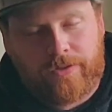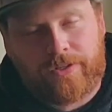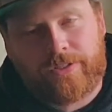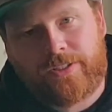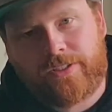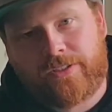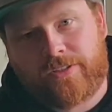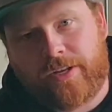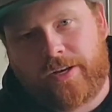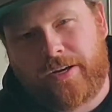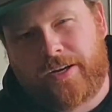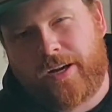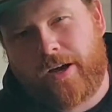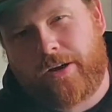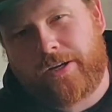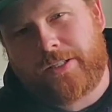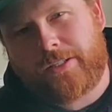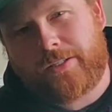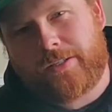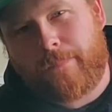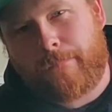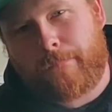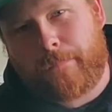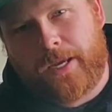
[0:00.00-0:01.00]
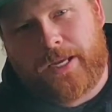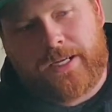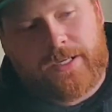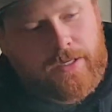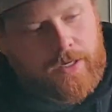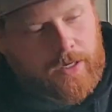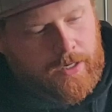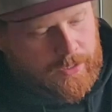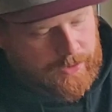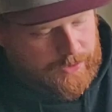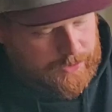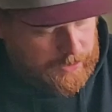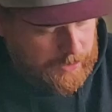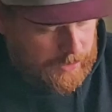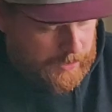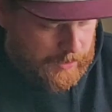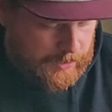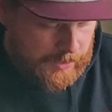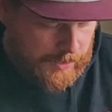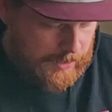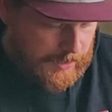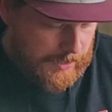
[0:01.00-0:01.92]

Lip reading: This is the Knight bait caster,